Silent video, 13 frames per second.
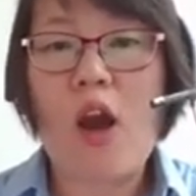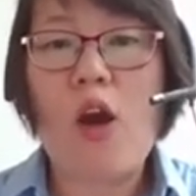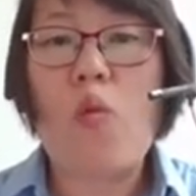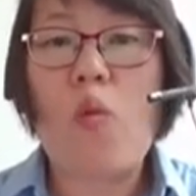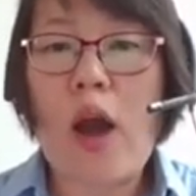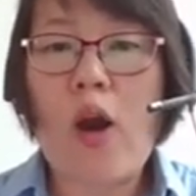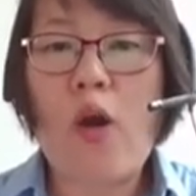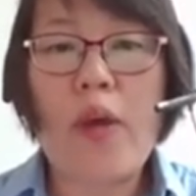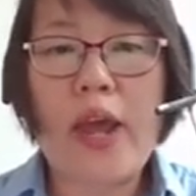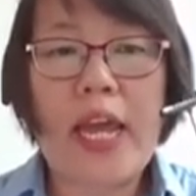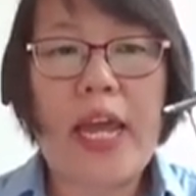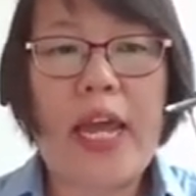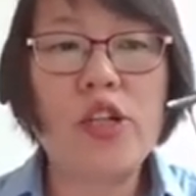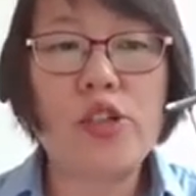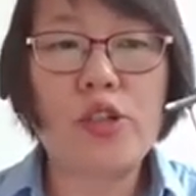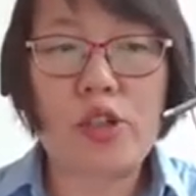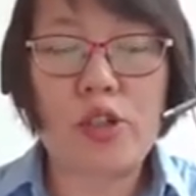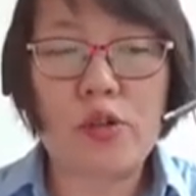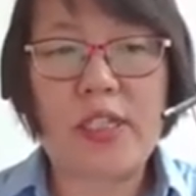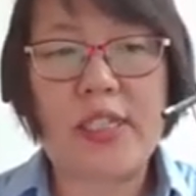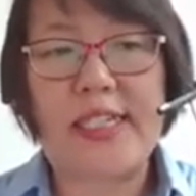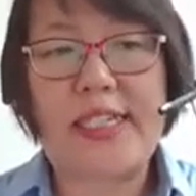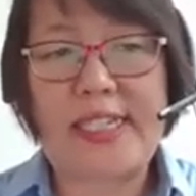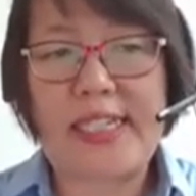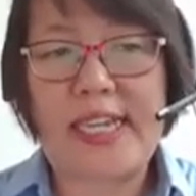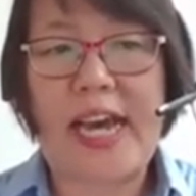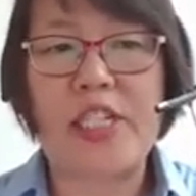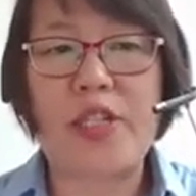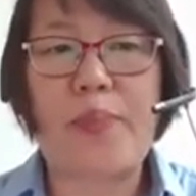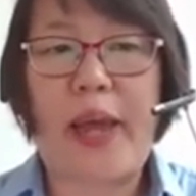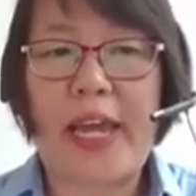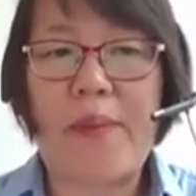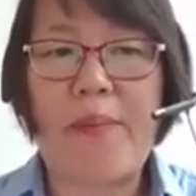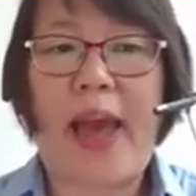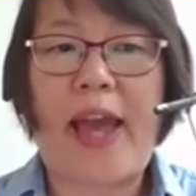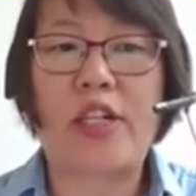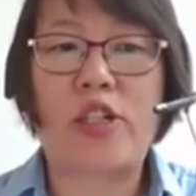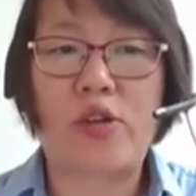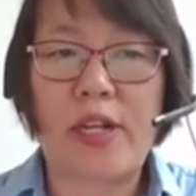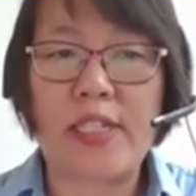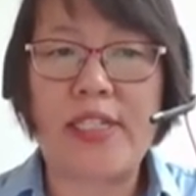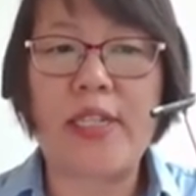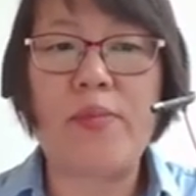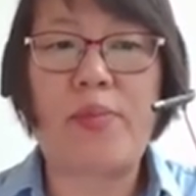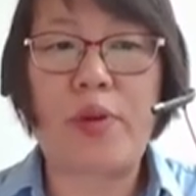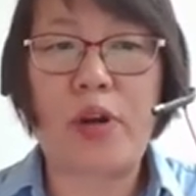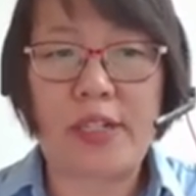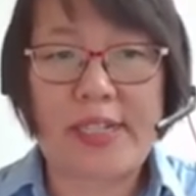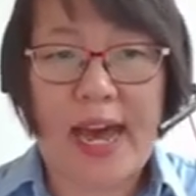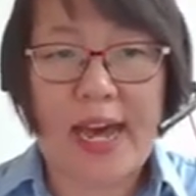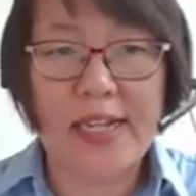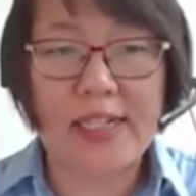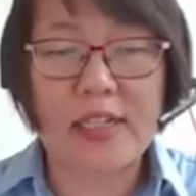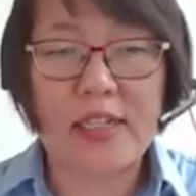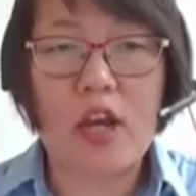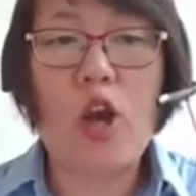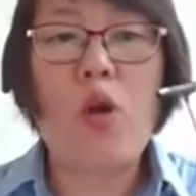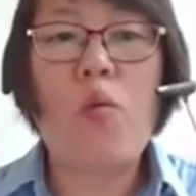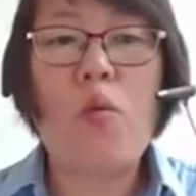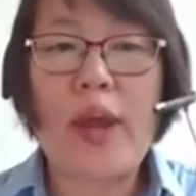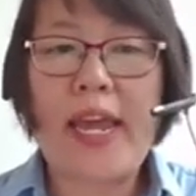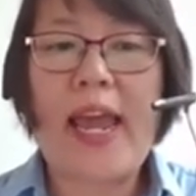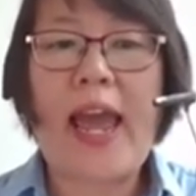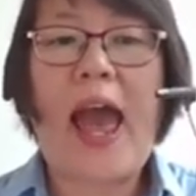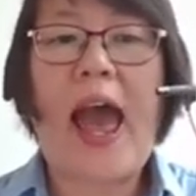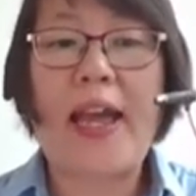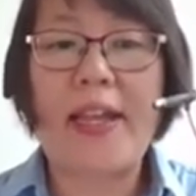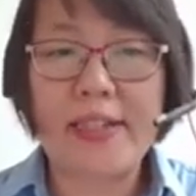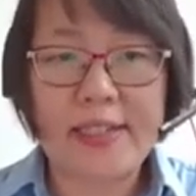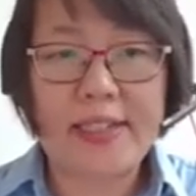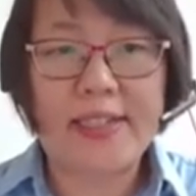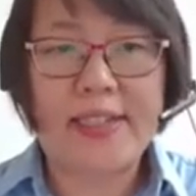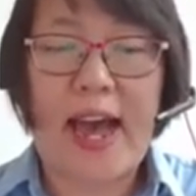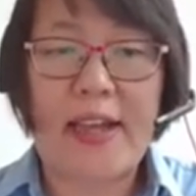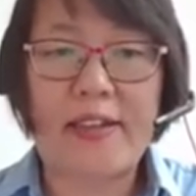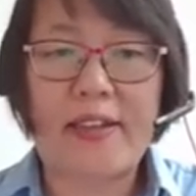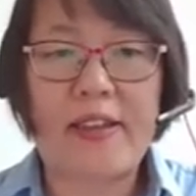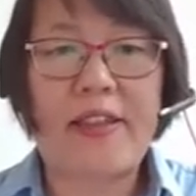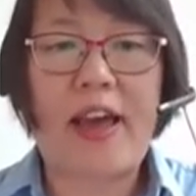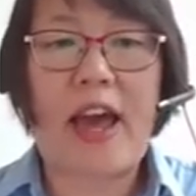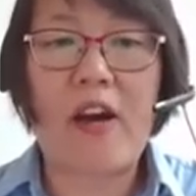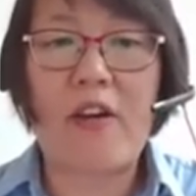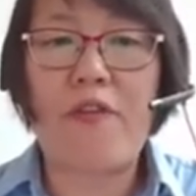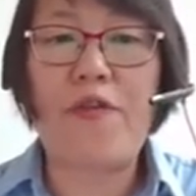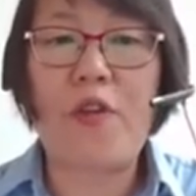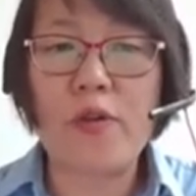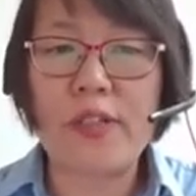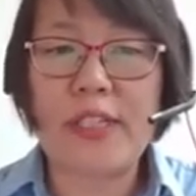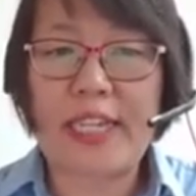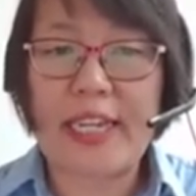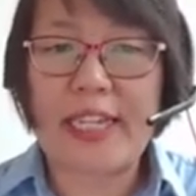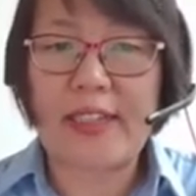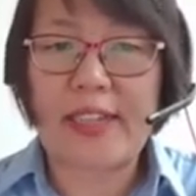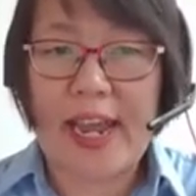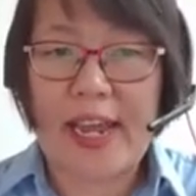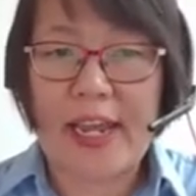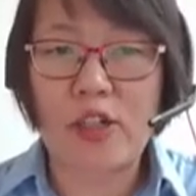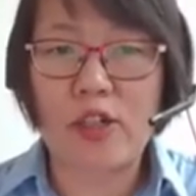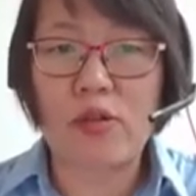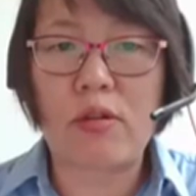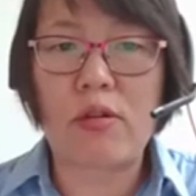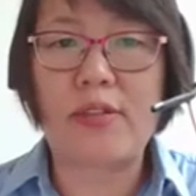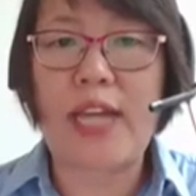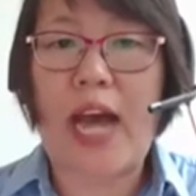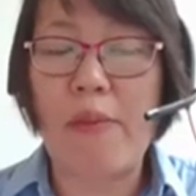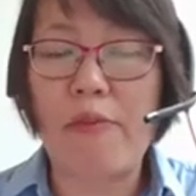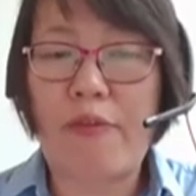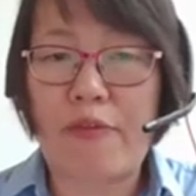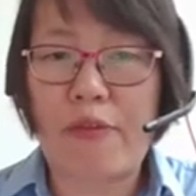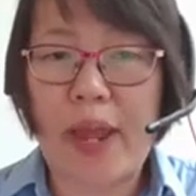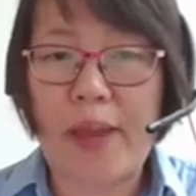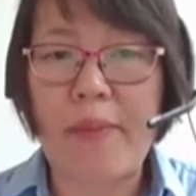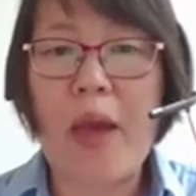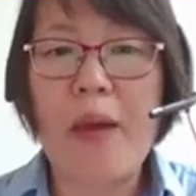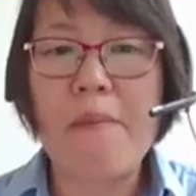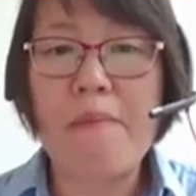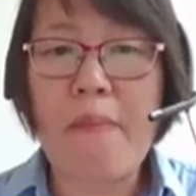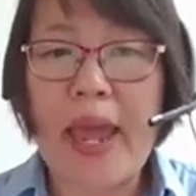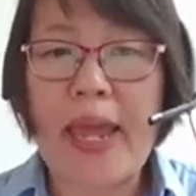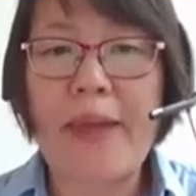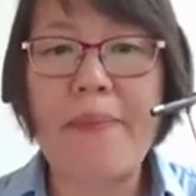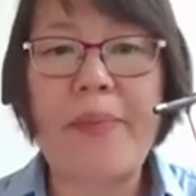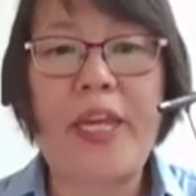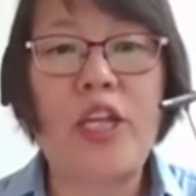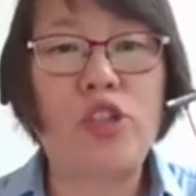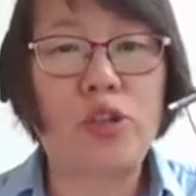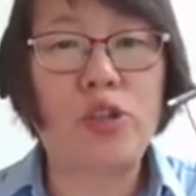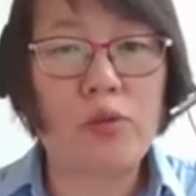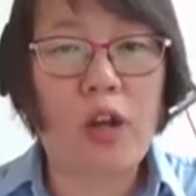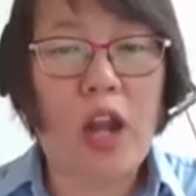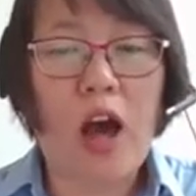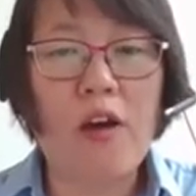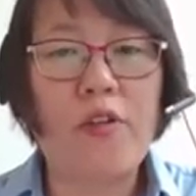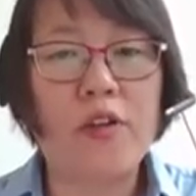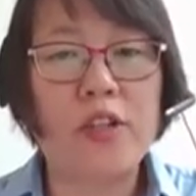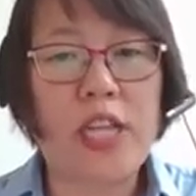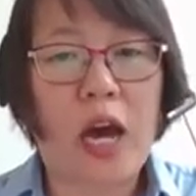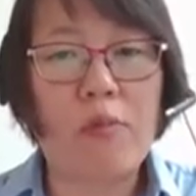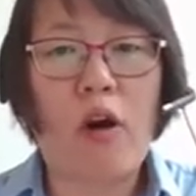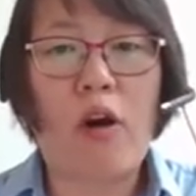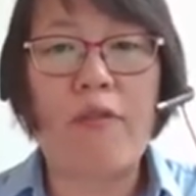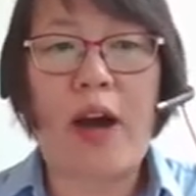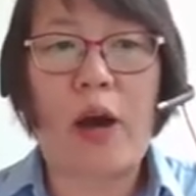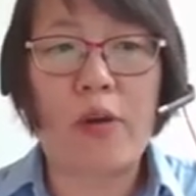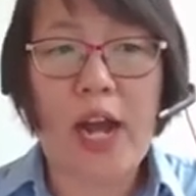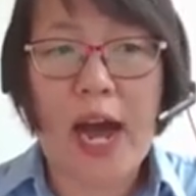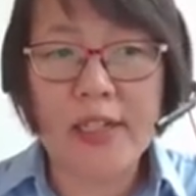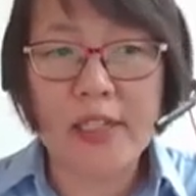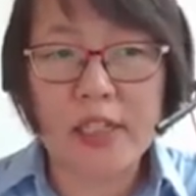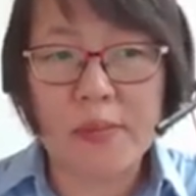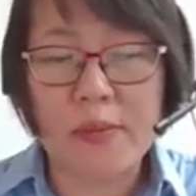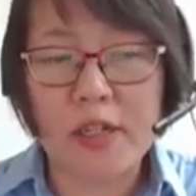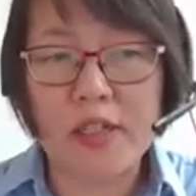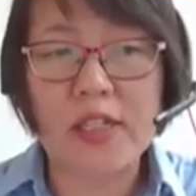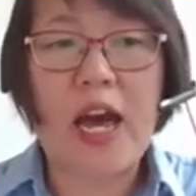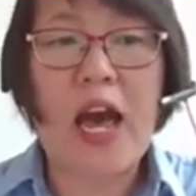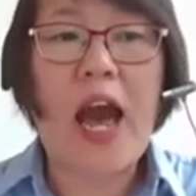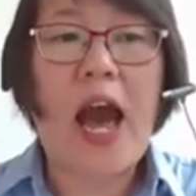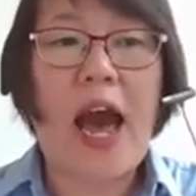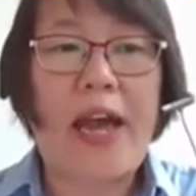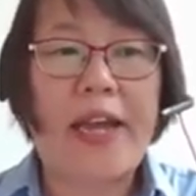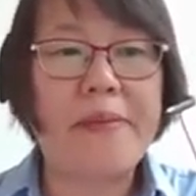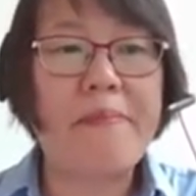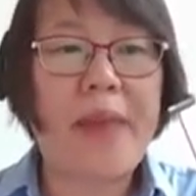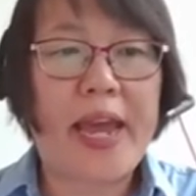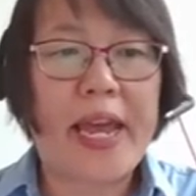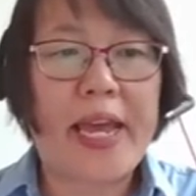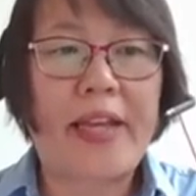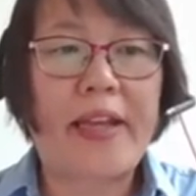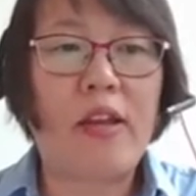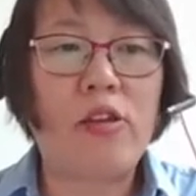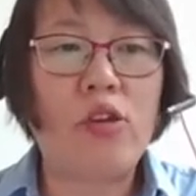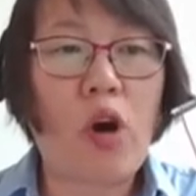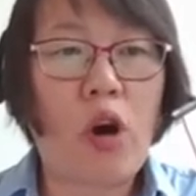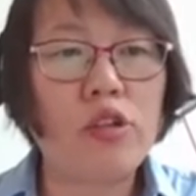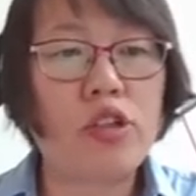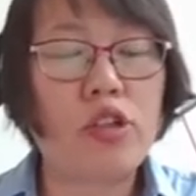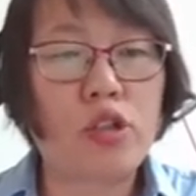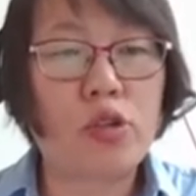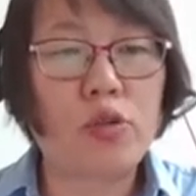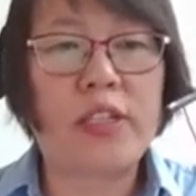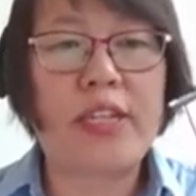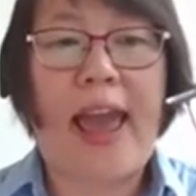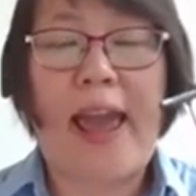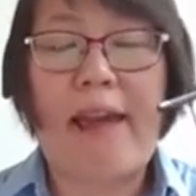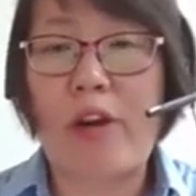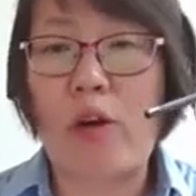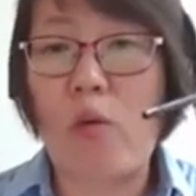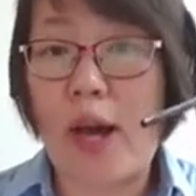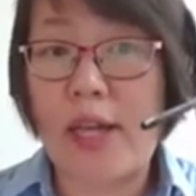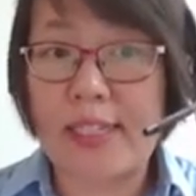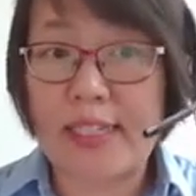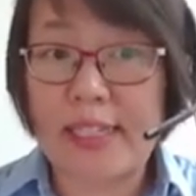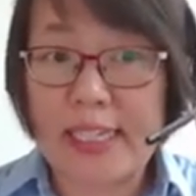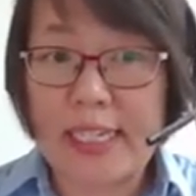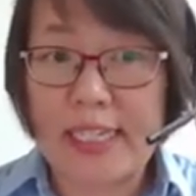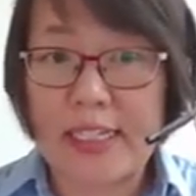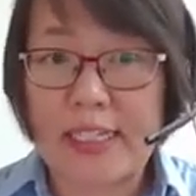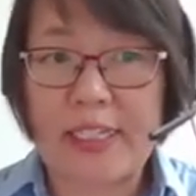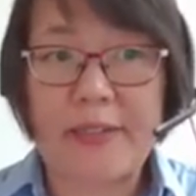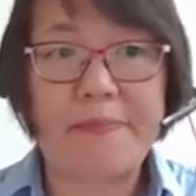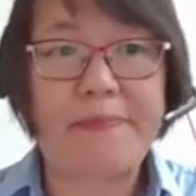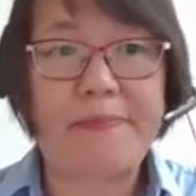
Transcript: While we introduce the GS piggyback transient process, we understand that a 14-day time frame may be too long for some of our customers and may not suit everyone's needs.